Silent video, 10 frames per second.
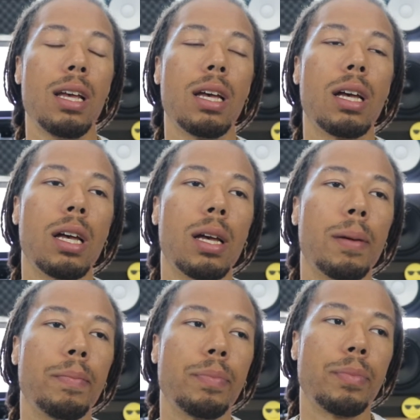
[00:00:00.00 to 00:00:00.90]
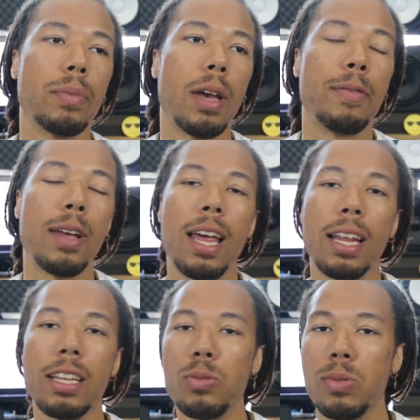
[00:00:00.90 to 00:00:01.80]
I felt
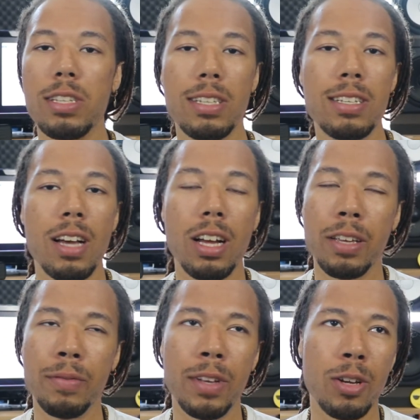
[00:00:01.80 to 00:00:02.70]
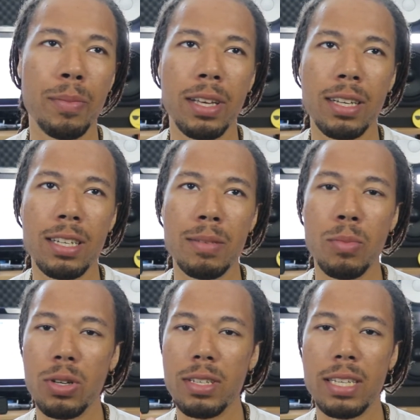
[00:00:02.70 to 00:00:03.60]
like this was just a talking video because it's
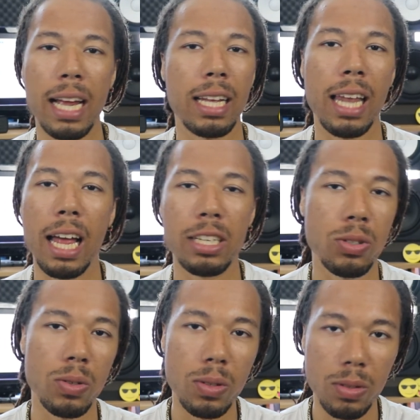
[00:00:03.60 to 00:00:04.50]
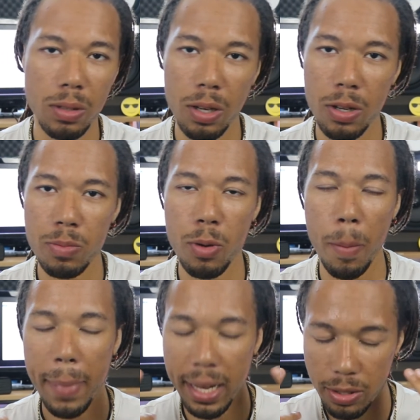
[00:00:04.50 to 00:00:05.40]
more psychological, you know, it's more
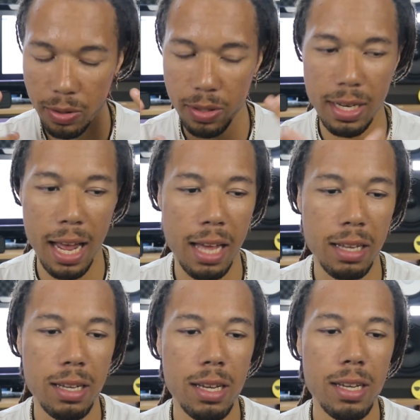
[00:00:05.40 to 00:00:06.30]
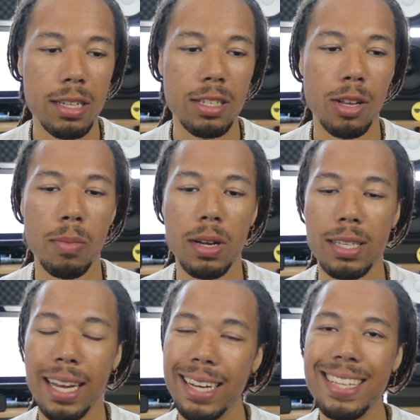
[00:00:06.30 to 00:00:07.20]
mental. It's not so
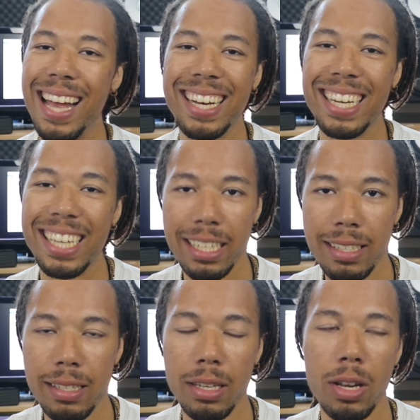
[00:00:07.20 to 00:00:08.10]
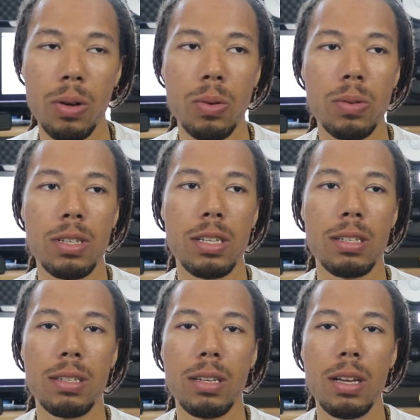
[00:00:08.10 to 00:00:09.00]
much like techniques, you know, it's
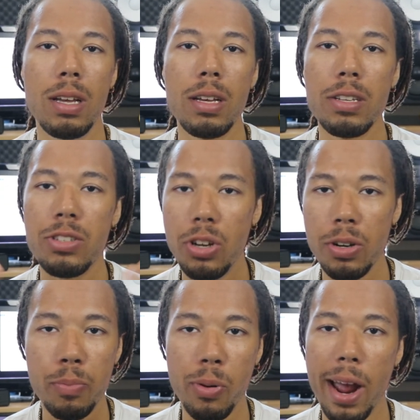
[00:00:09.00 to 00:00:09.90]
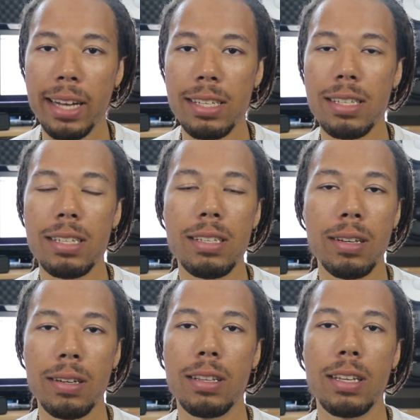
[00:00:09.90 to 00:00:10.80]
just certain practices,
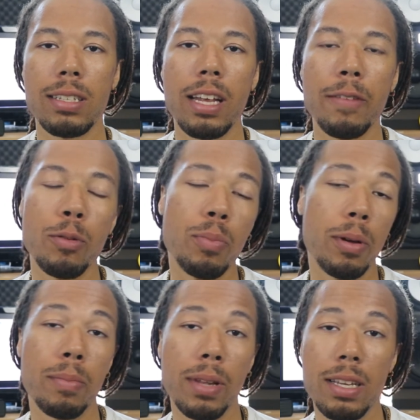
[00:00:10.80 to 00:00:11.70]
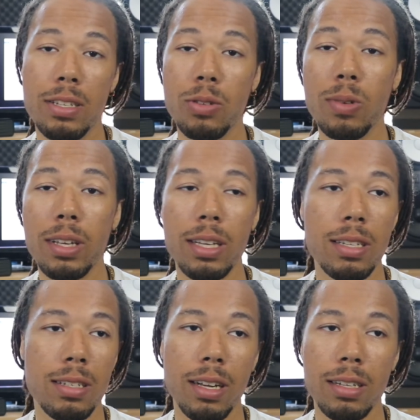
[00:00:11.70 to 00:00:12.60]
certain things that if you put in place, you're really going
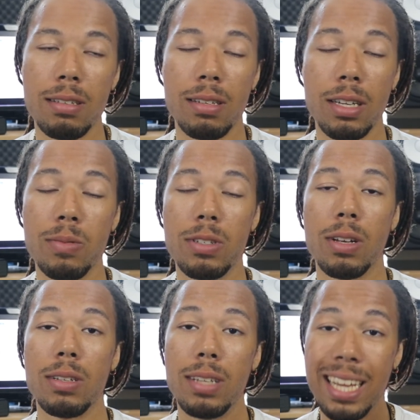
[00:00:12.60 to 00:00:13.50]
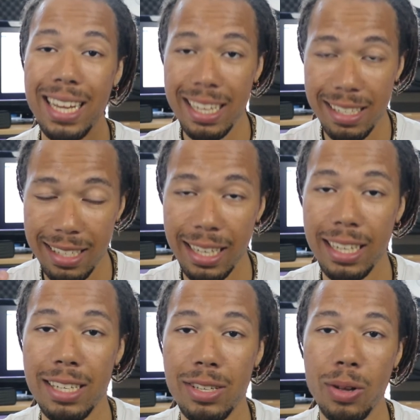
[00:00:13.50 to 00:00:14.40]
to start seeing results
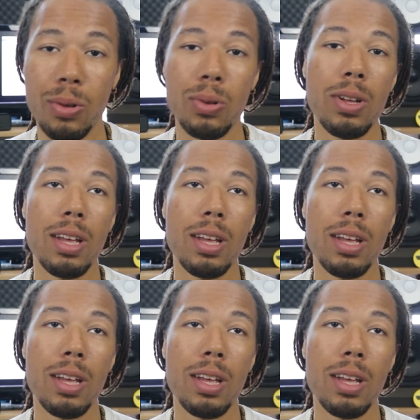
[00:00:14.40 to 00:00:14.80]
instantly. So